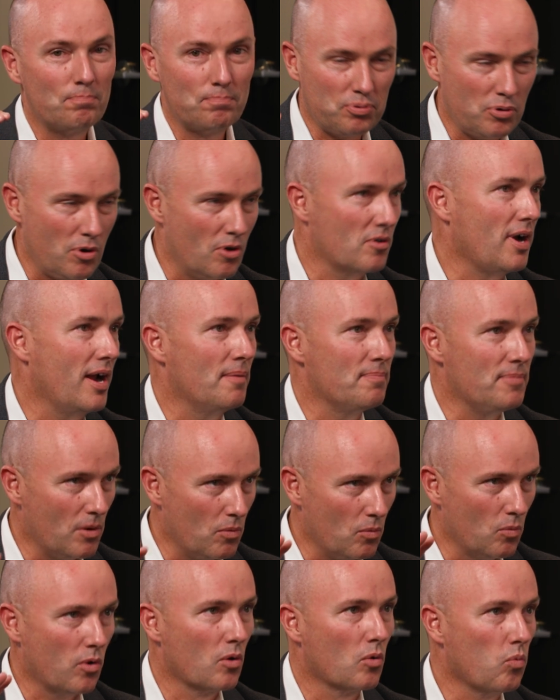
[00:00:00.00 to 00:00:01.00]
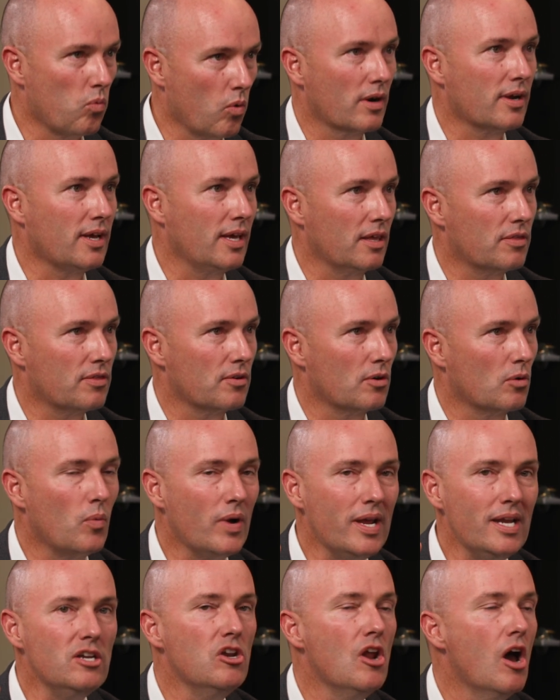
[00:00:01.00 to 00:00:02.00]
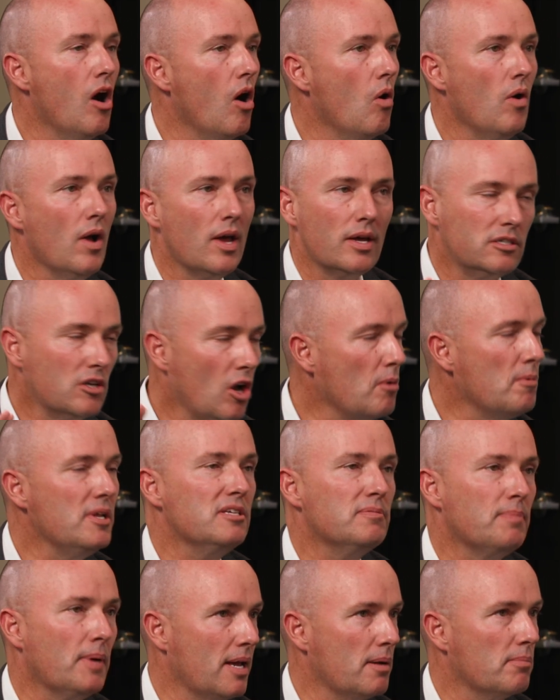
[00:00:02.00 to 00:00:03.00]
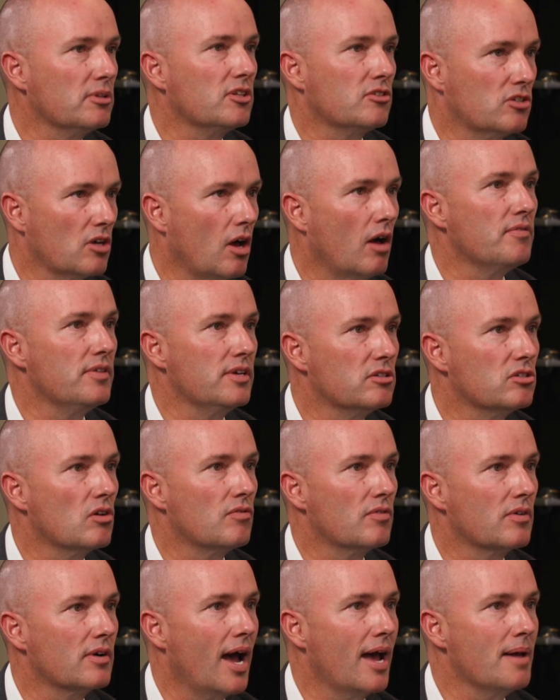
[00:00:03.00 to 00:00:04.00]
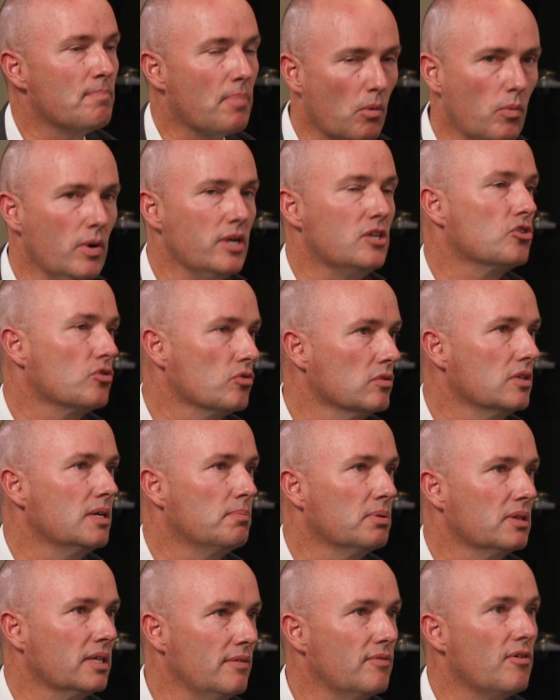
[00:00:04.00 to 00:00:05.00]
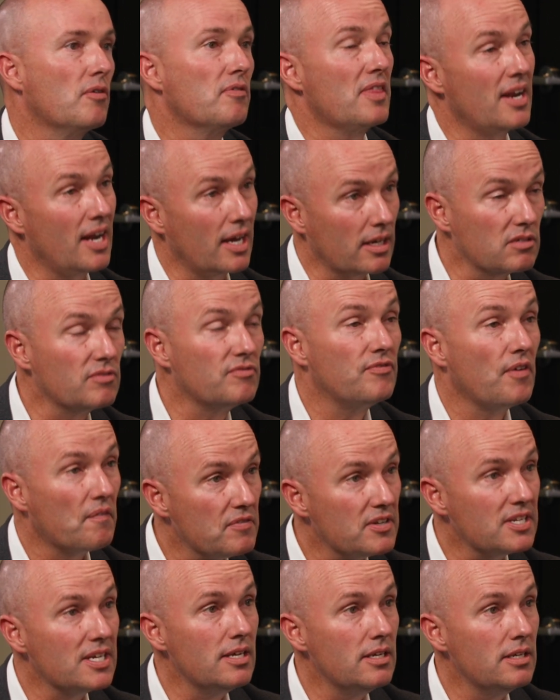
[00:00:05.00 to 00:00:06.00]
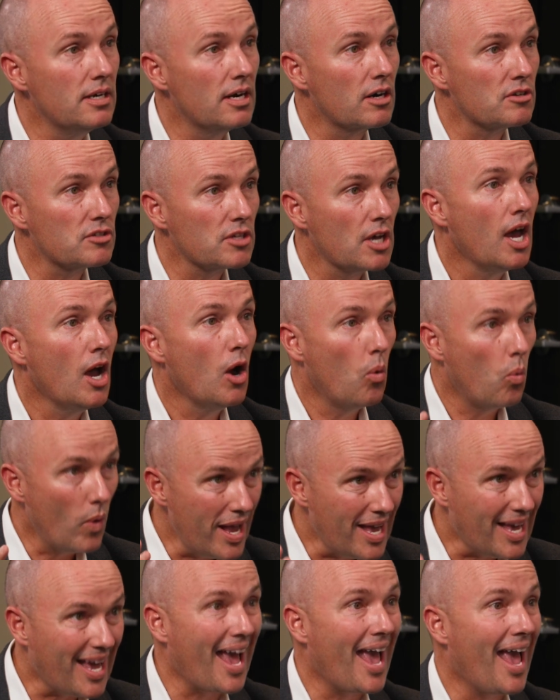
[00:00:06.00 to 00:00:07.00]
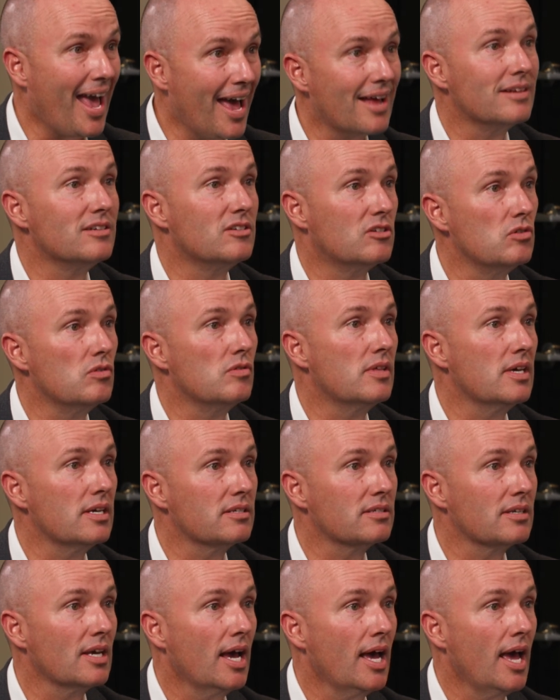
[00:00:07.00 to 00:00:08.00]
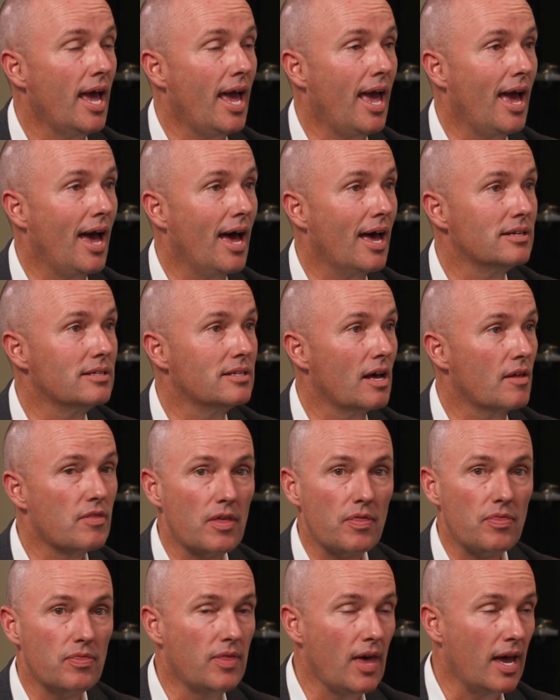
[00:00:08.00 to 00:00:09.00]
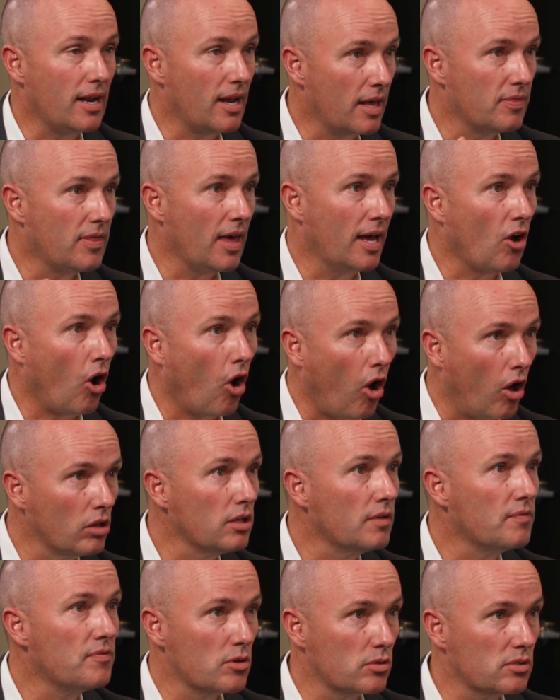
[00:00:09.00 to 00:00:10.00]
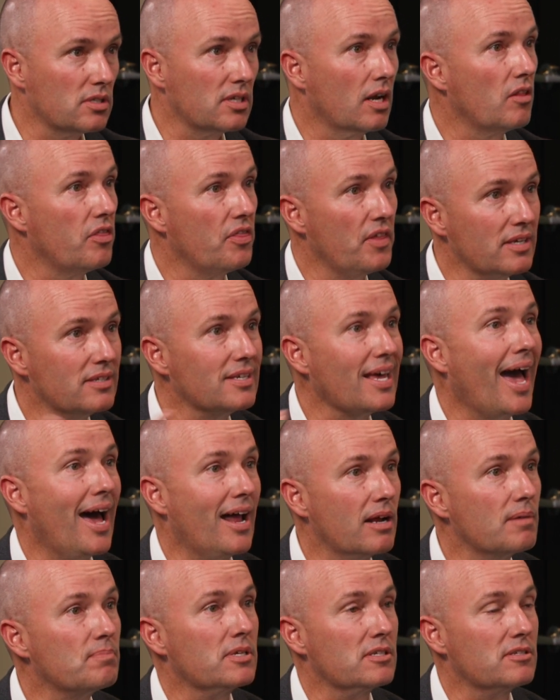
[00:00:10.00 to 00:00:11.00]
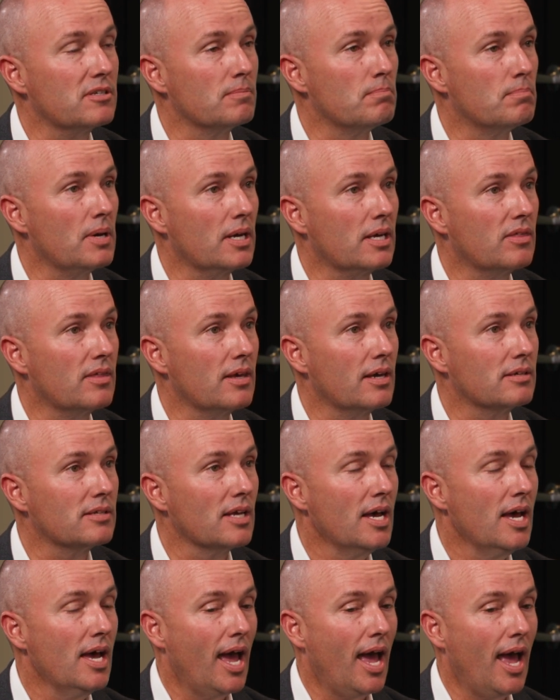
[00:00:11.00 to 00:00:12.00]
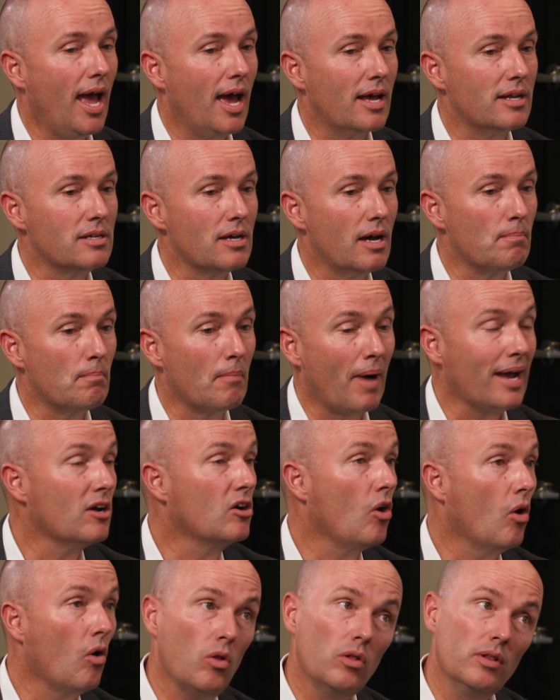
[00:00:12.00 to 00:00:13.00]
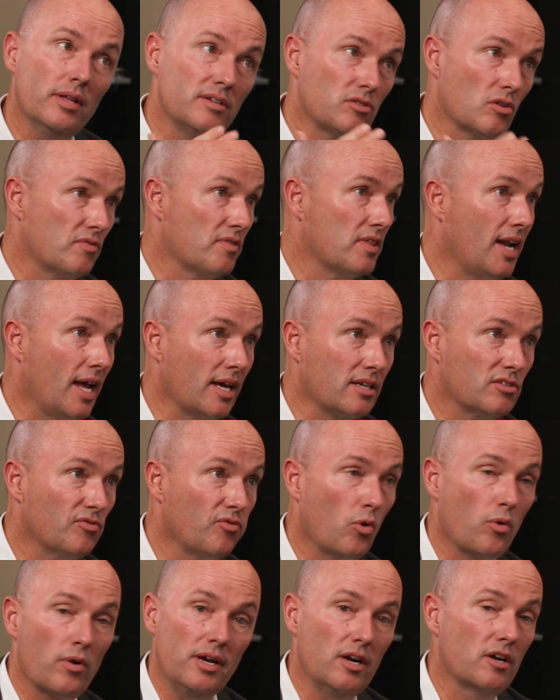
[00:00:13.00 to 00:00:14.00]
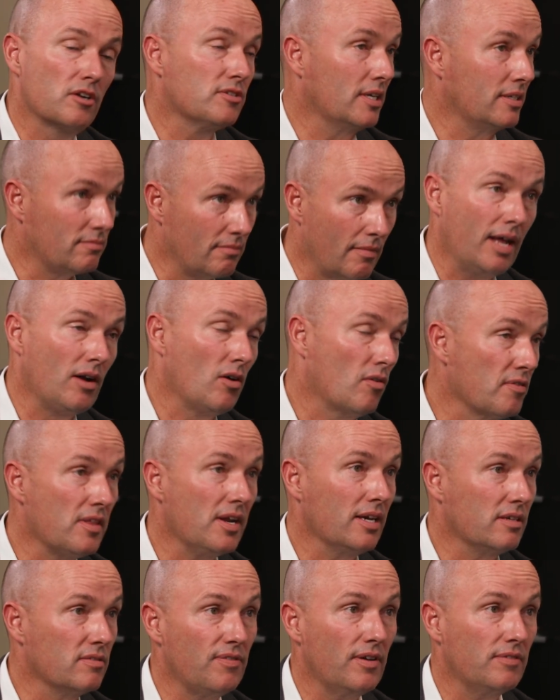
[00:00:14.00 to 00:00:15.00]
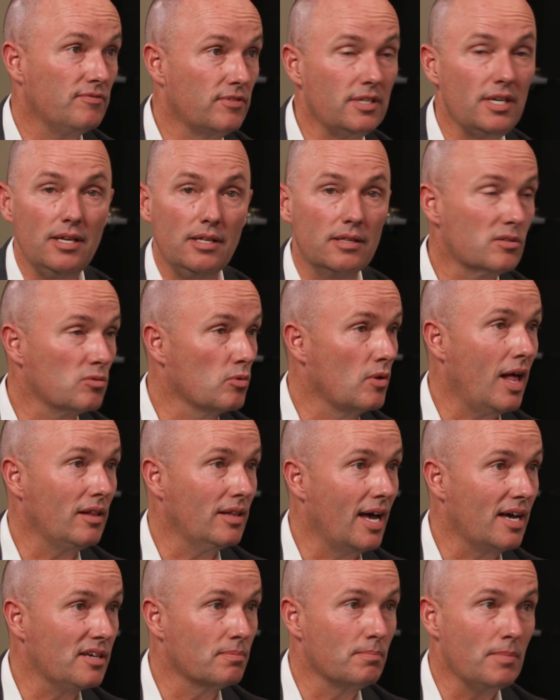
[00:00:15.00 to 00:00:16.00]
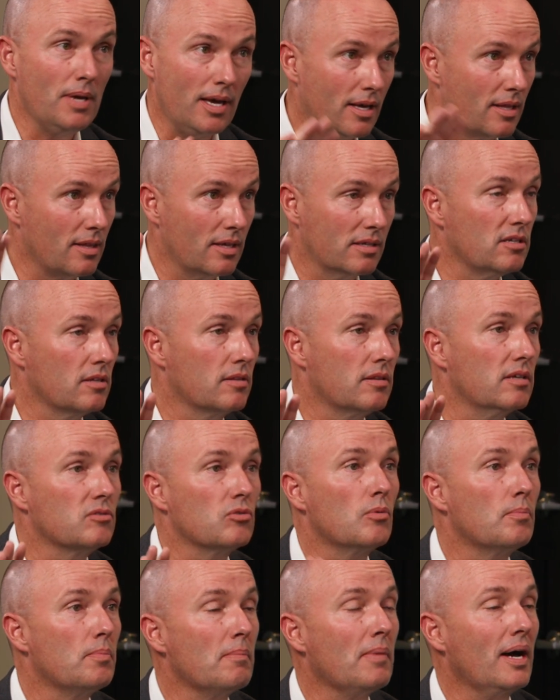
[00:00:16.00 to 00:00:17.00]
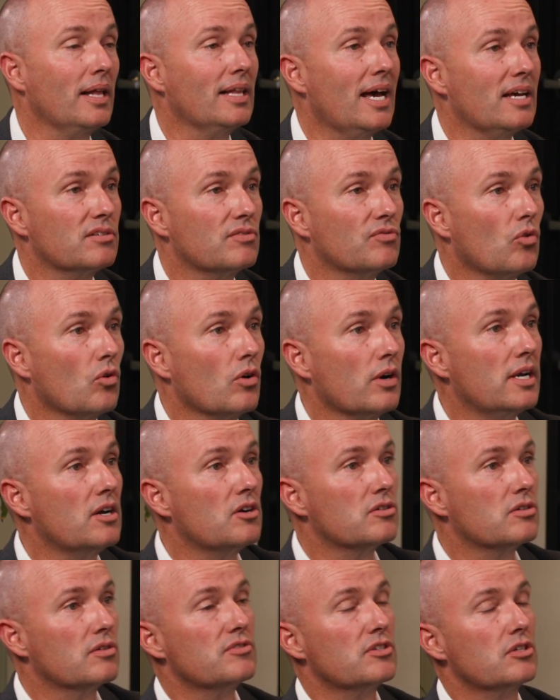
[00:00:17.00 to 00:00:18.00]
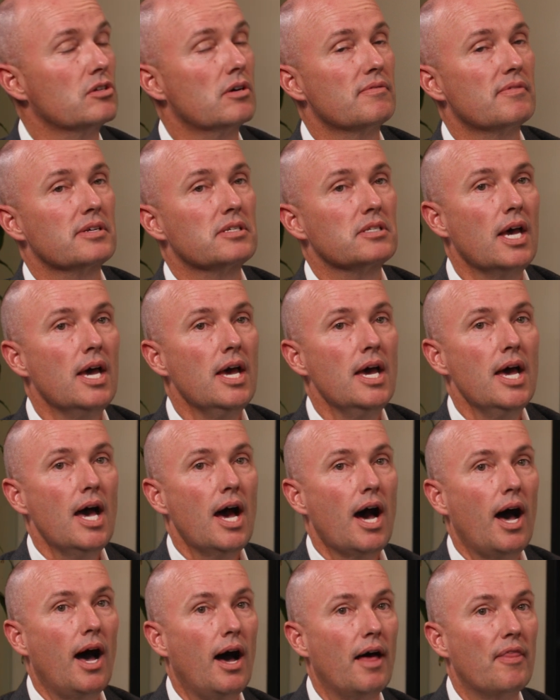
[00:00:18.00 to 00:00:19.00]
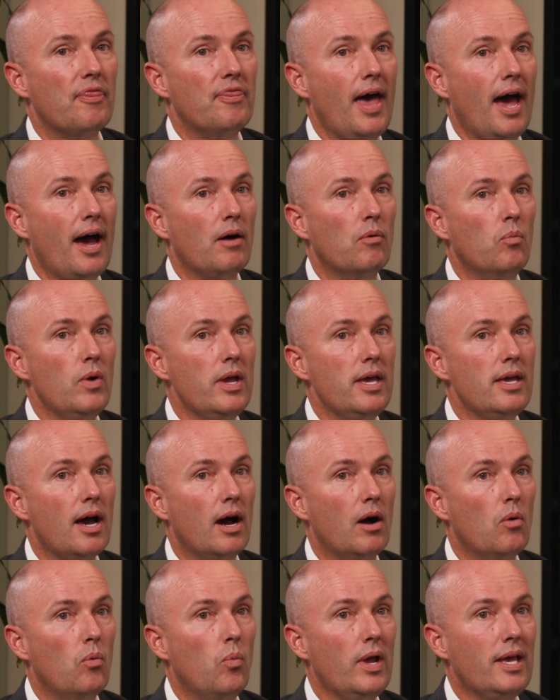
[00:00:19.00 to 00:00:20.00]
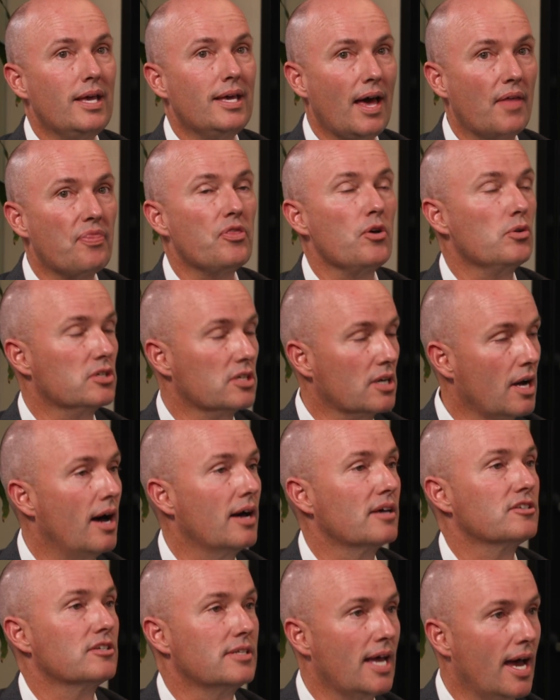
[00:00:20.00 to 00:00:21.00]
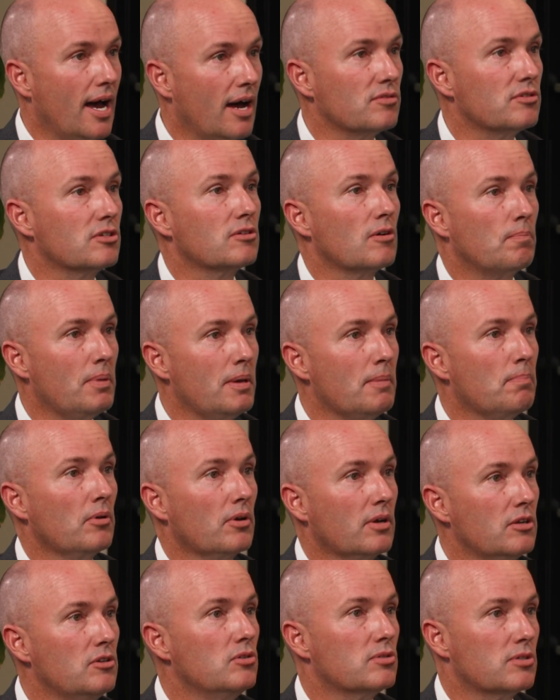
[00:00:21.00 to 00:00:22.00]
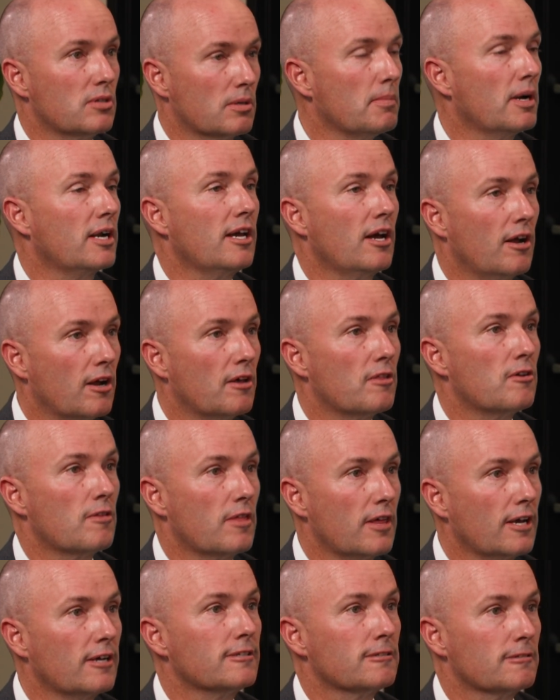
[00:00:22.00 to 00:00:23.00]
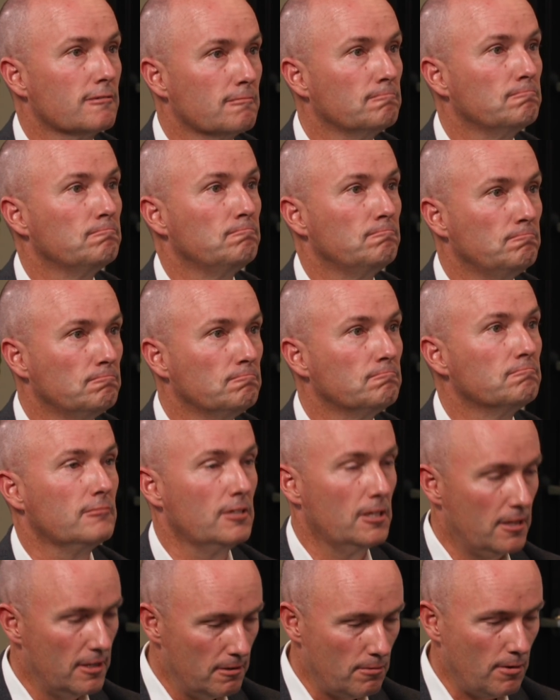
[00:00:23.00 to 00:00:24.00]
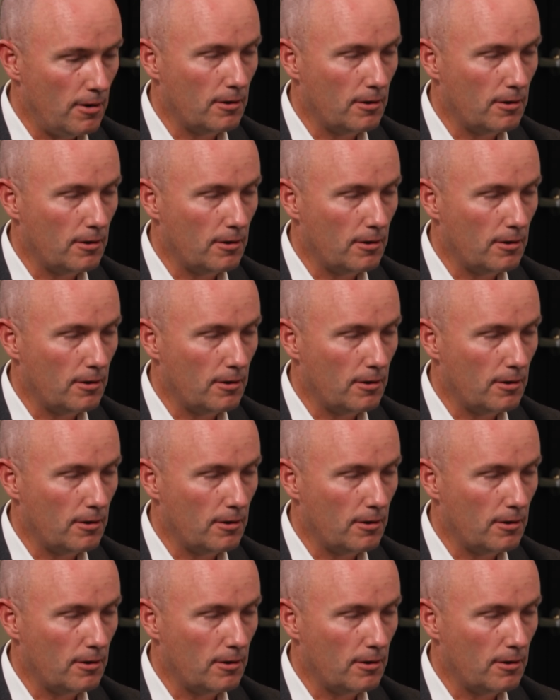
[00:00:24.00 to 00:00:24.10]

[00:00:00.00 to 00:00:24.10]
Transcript: program that we're working through. We know nobody's been able to solve this overnight, but we truly believe over the next 15 years we can do this, and that all of those little things add up to some big things. And my goal is over the next 4 years and over the next 15, this will outlast me. This will be my last 4 years of service. That we get those costs down so people can use their money on other things. You're